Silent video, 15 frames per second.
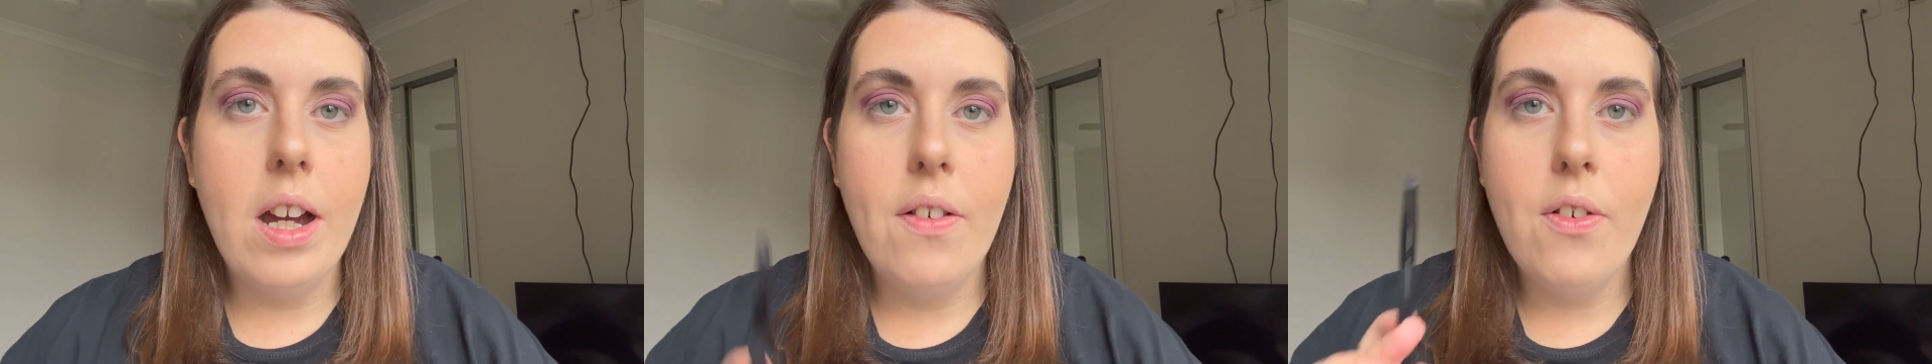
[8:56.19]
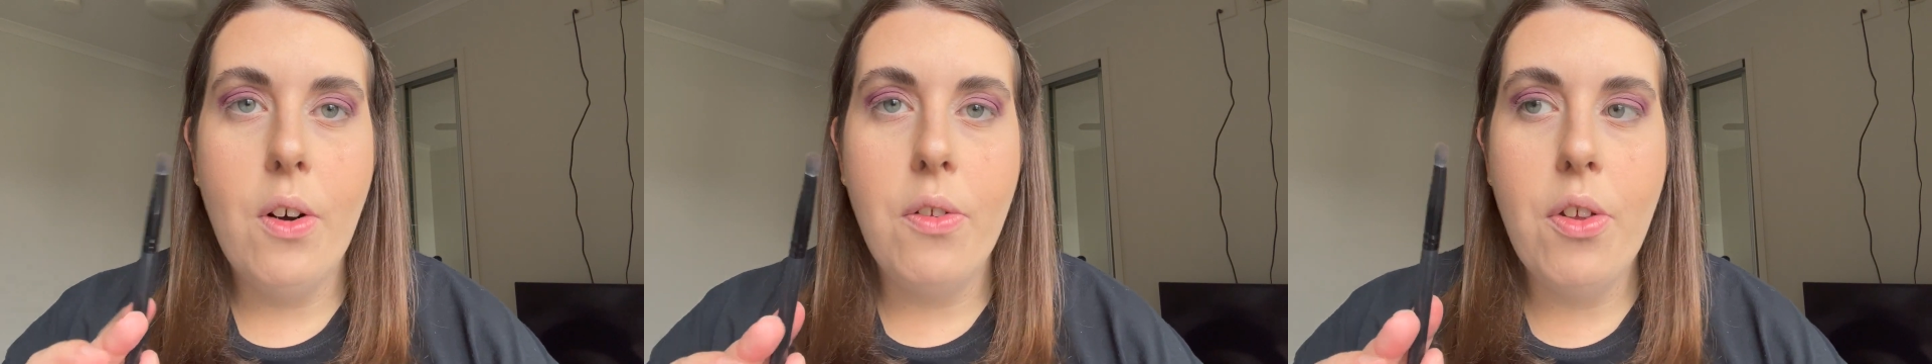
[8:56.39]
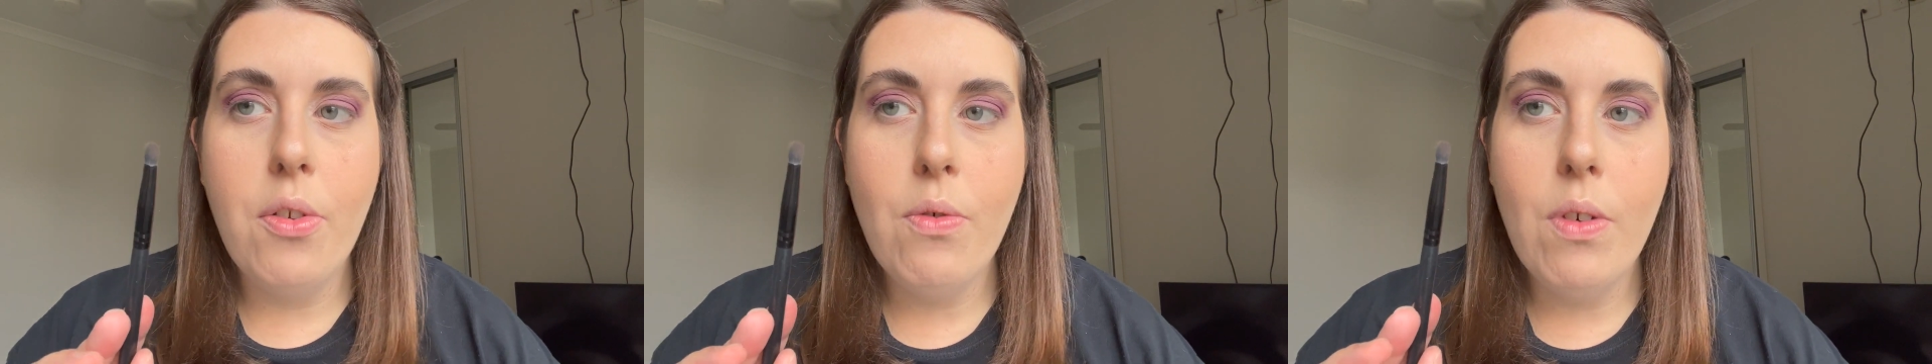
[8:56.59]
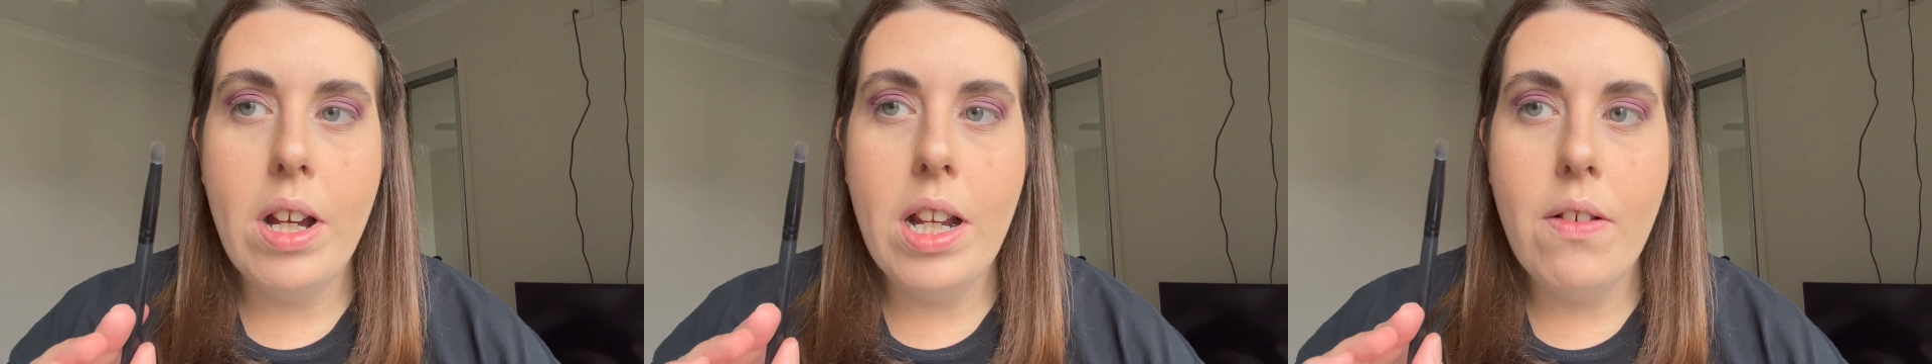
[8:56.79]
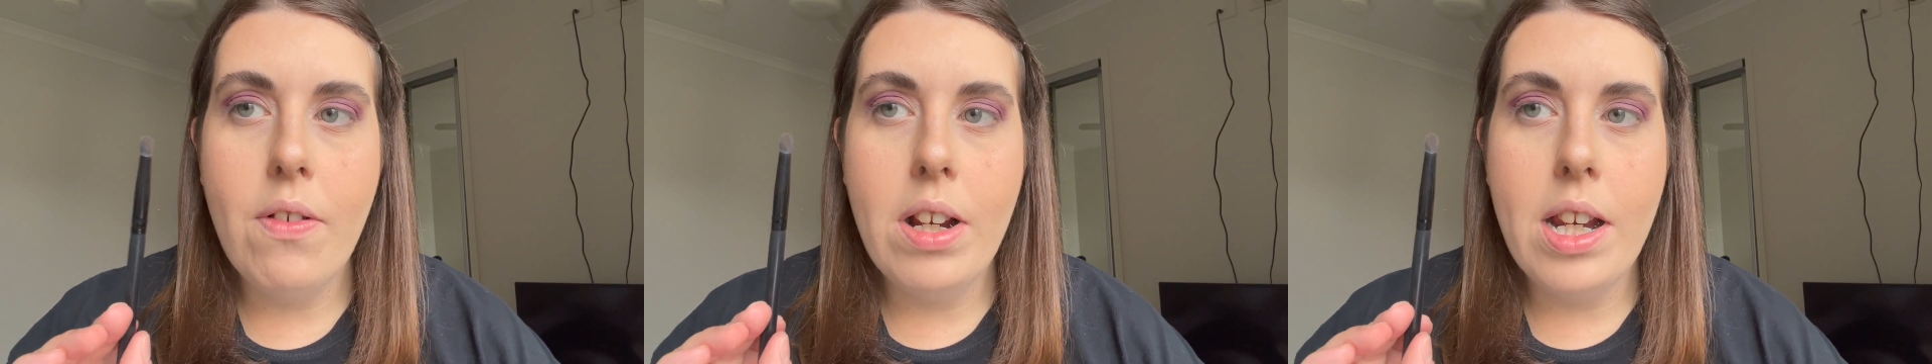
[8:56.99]
I've got this
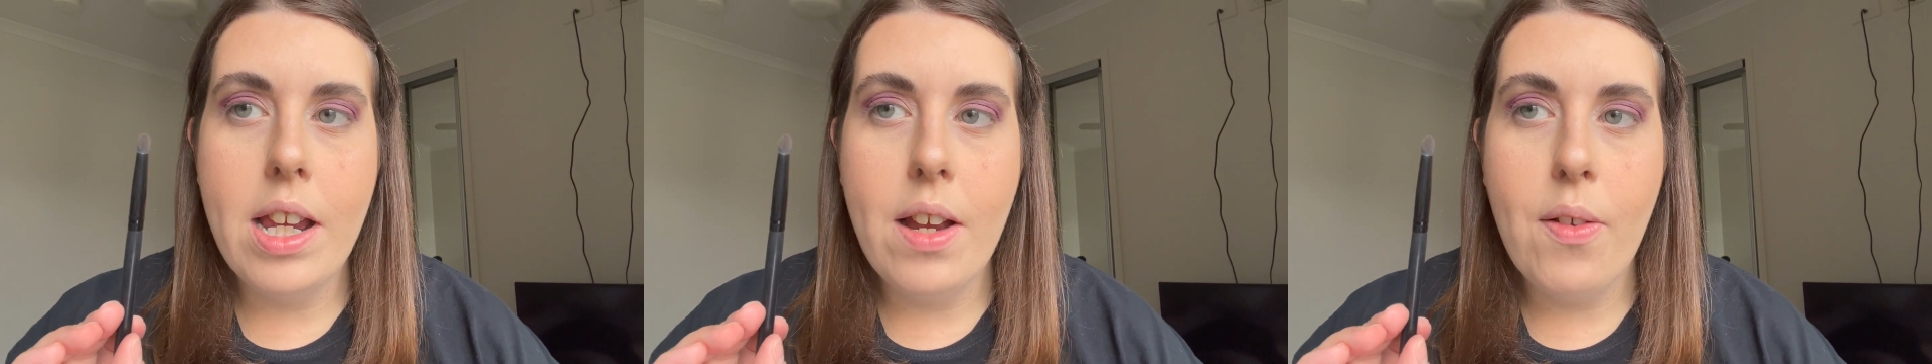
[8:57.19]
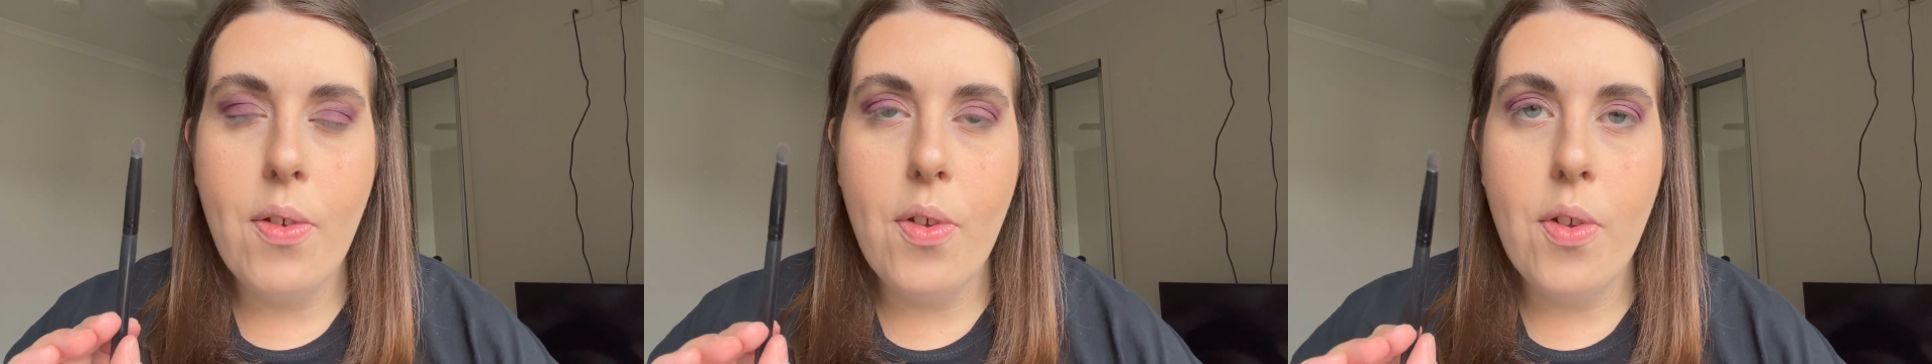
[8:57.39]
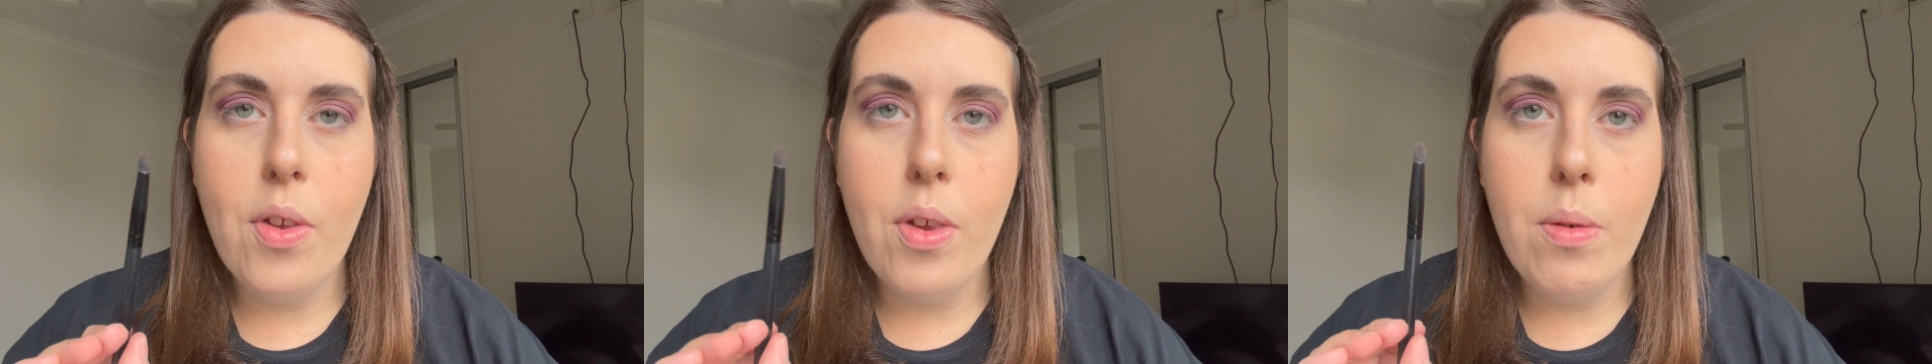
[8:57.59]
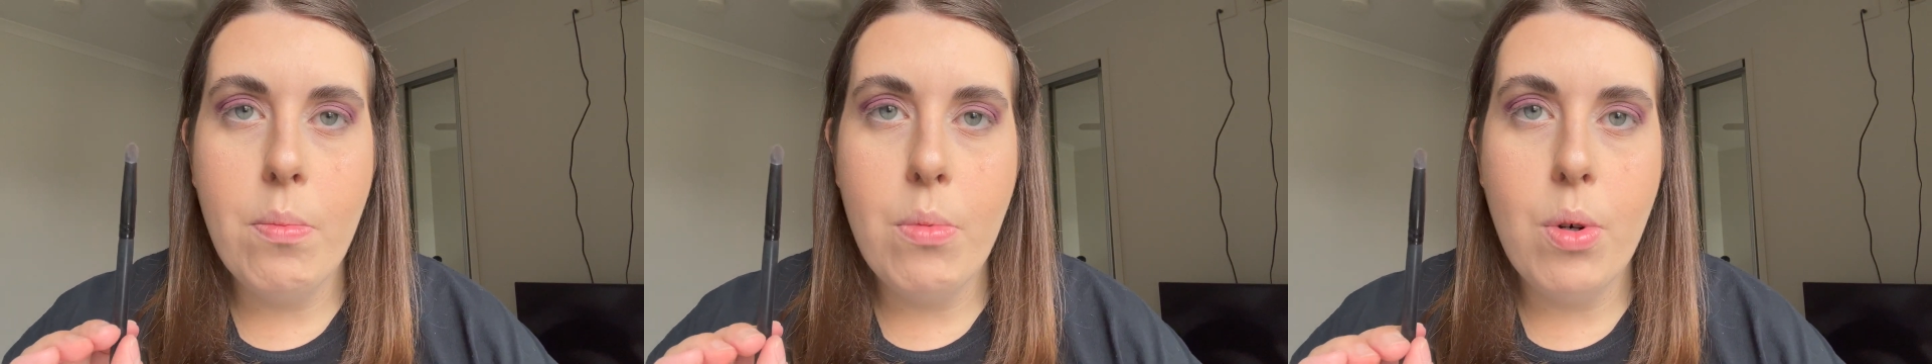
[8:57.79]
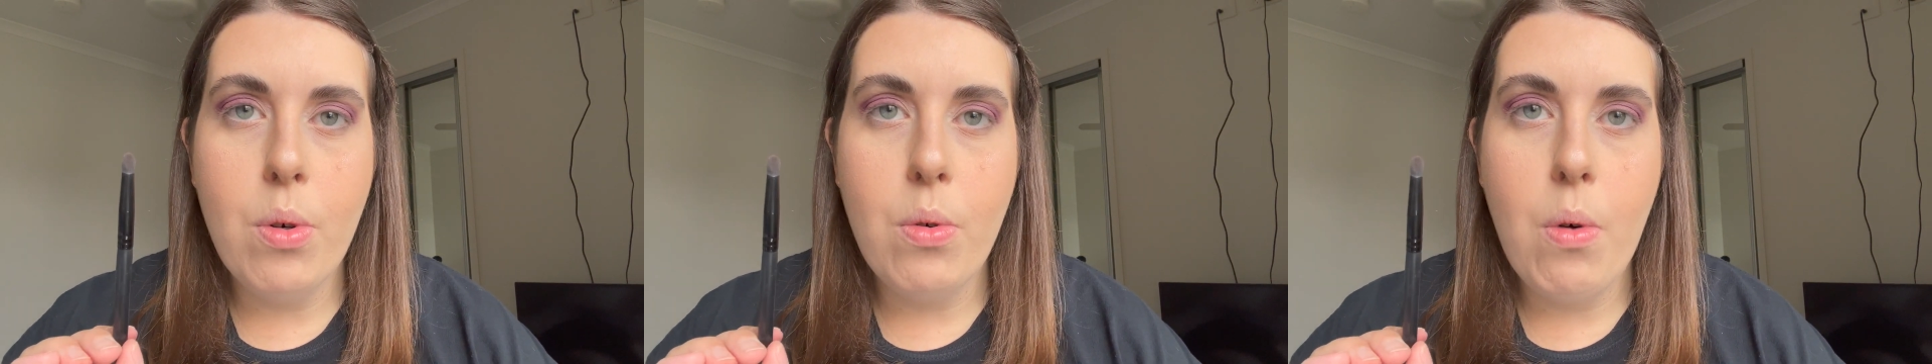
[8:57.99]
really
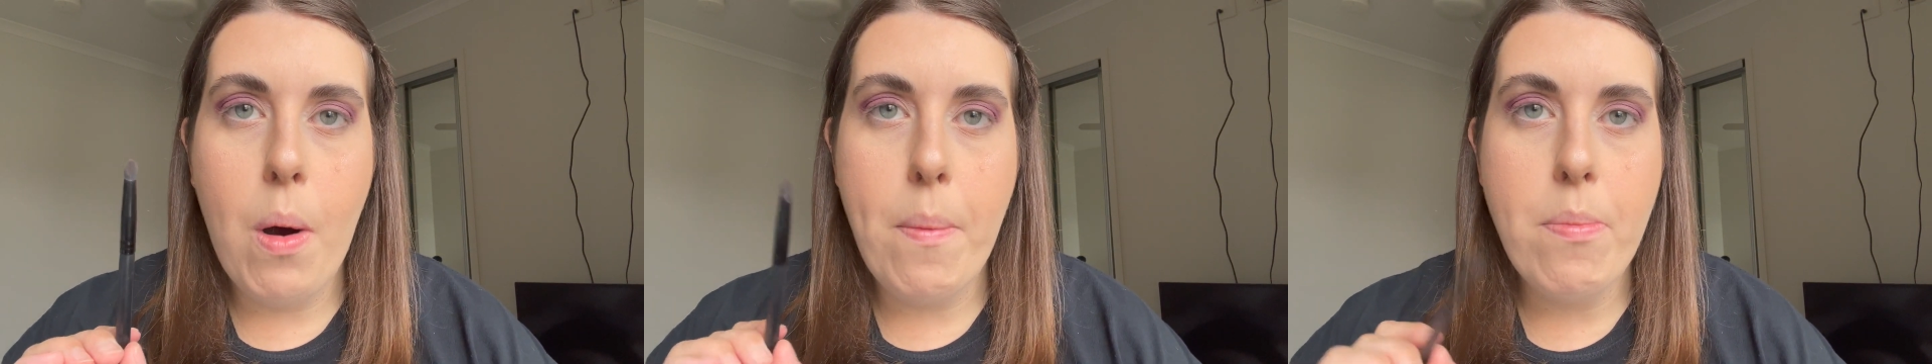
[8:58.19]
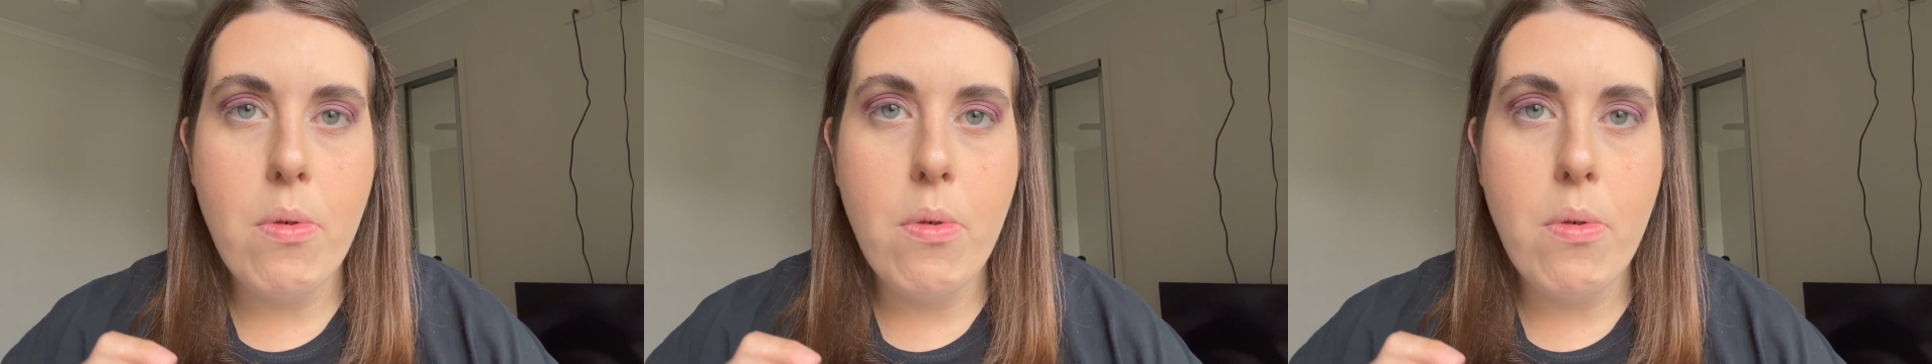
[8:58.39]
small